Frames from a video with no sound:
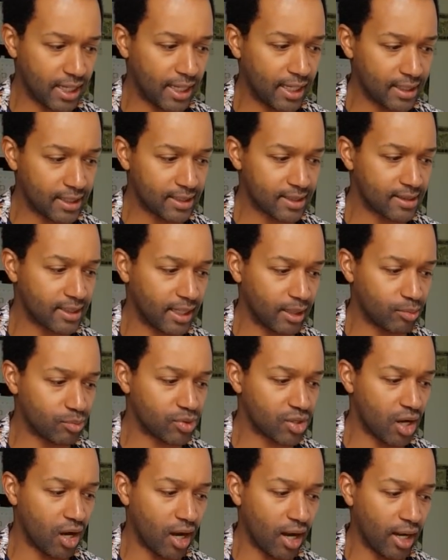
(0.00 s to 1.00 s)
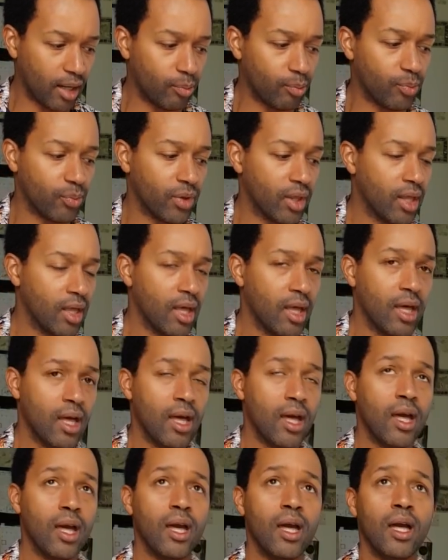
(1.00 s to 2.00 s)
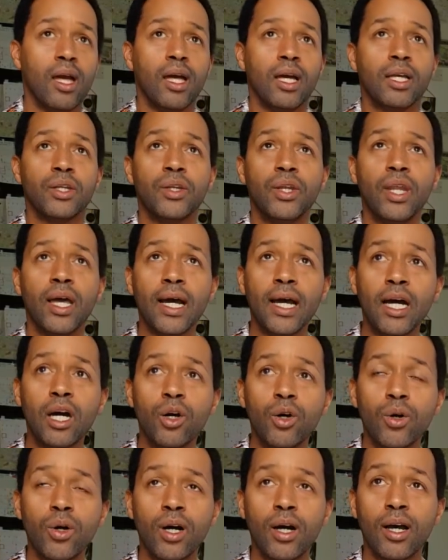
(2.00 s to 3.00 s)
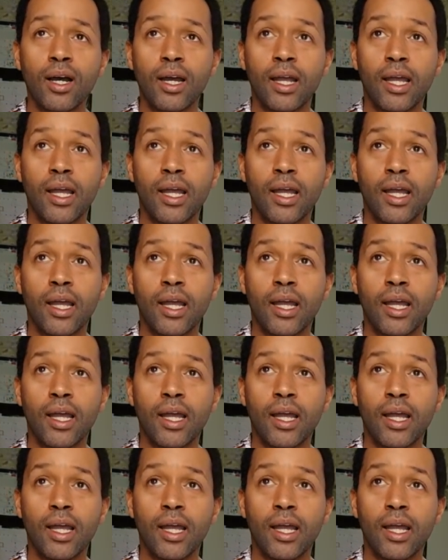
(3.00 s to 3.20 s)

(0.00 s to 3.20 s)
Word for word: at the same time. Now,